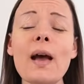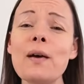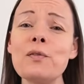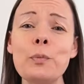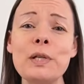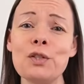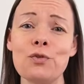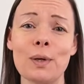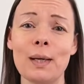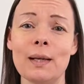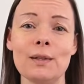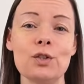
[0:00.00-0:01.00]
ever been
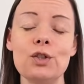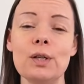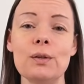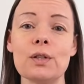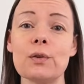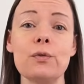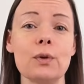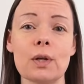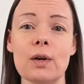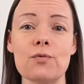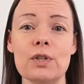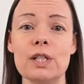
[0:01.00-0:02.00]
struggling to choose a full
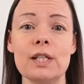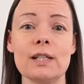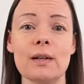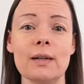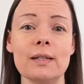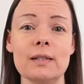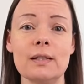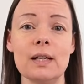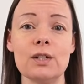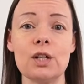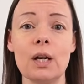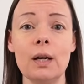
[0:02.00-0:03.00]
coverage design to
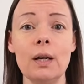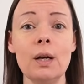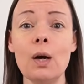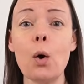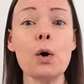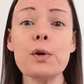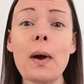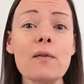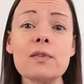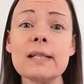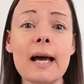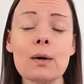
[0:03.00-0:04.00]
stitch, or you
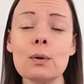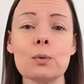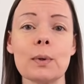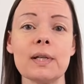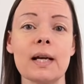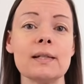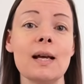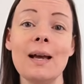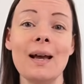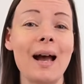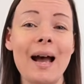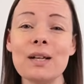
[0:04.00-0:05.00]
haven't tackled one yet
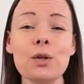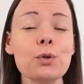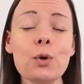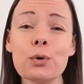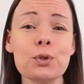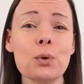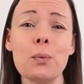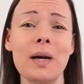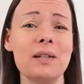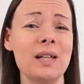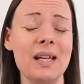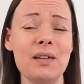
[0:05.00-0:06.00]
and you're not sure
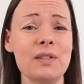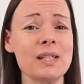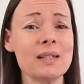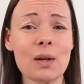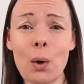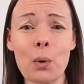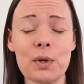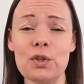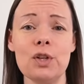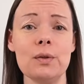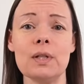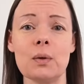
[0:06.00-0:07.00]
where to even start with
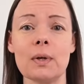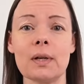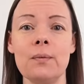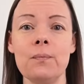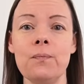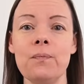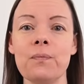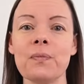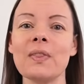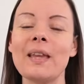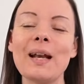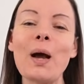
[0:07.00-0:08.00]
choosing one,
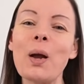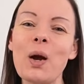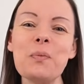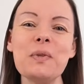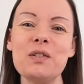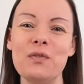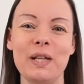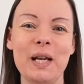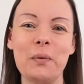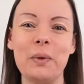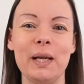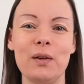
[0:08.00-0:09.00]
then I hope this
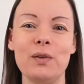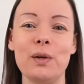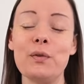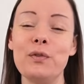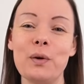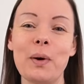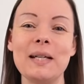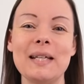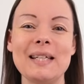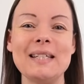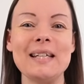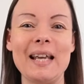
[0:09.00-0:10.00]
video will give you a few
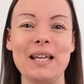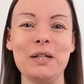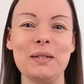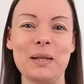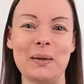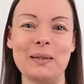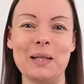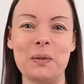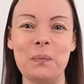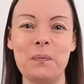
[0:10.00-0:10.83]
ideas to get you started.